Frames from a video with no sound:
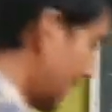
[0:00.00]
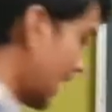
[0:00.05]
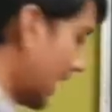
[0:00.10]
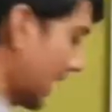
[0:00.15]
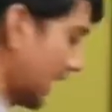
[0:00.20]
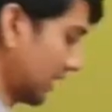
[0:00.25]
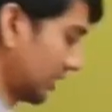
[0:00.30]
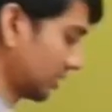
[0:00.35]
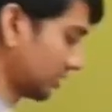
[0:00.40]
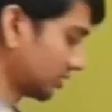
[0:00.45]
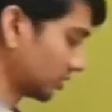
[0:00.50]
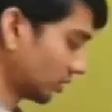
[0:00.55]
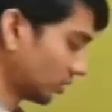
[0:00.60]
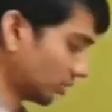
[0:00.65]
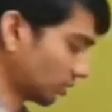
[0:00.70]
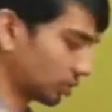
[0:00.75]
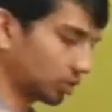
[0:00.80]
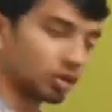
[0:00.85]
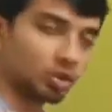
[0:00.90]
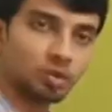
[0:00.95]
R.
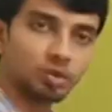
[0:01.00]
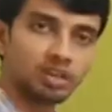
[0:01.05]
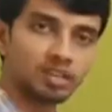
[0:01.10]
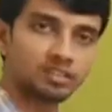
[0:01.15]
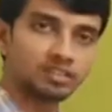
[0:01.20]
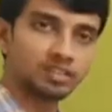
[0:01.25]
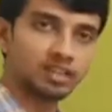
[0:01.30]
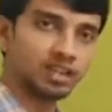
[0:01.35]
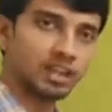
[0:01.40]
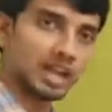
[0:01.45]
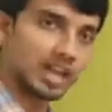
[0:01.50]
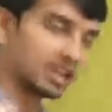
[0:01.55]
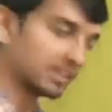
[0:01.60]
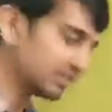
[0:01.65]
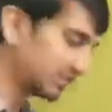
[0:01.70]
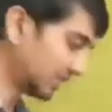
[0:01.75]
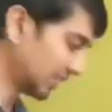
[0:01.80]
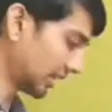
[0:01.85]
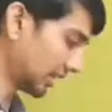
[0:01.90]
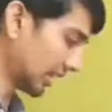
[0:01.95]
So Q is
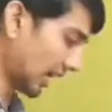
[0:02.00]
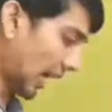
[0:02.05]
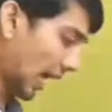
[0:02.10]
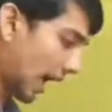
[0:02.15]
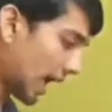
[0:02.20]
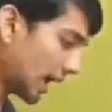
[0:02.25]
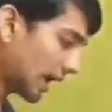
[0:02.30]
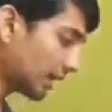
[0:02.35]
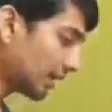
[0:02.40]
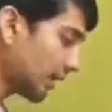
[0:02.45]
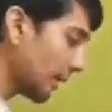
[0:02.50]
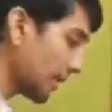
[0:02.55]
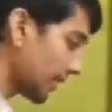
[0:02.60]
dense in R,